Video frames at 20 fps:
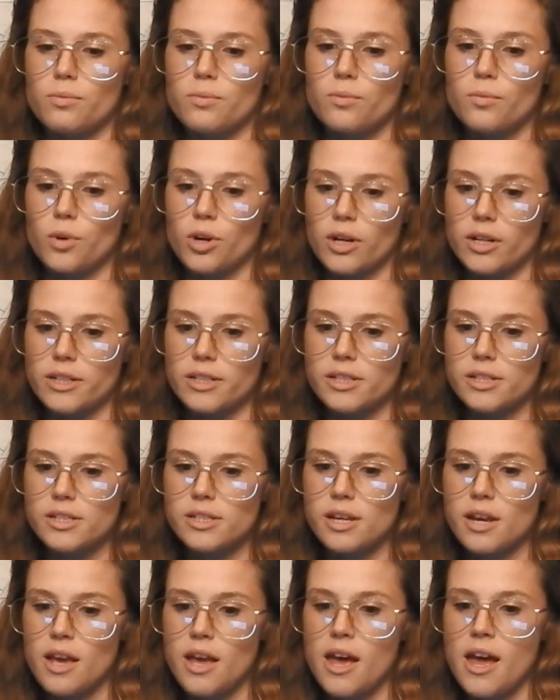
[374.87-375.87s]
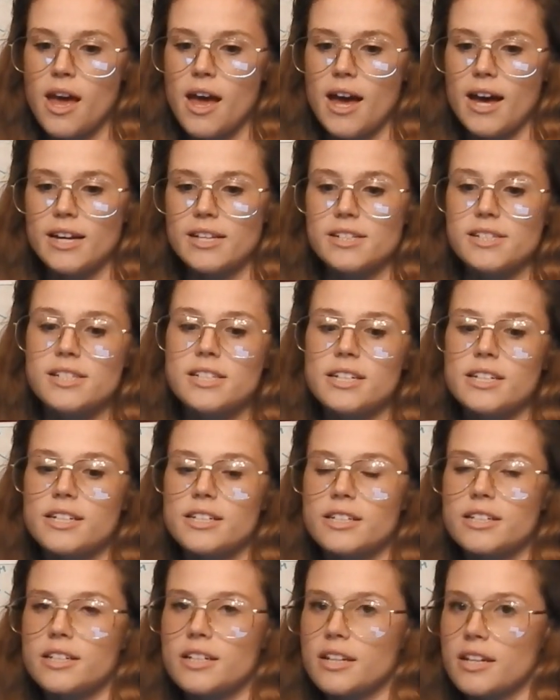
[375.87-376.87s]
ones, as
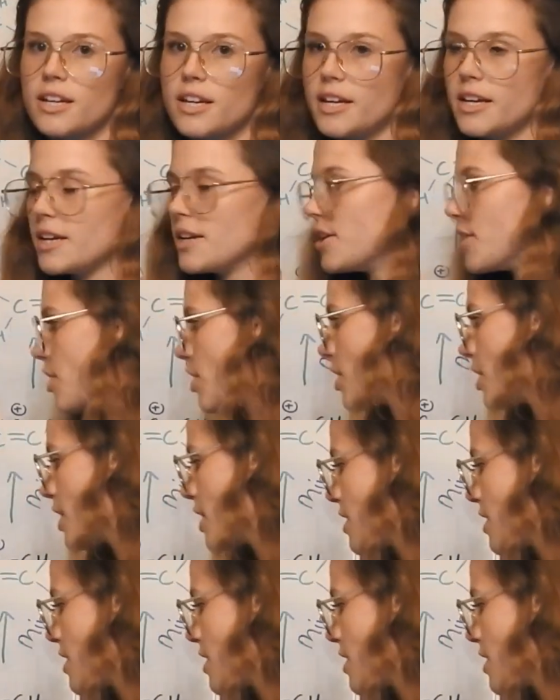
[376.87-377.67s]
seen in our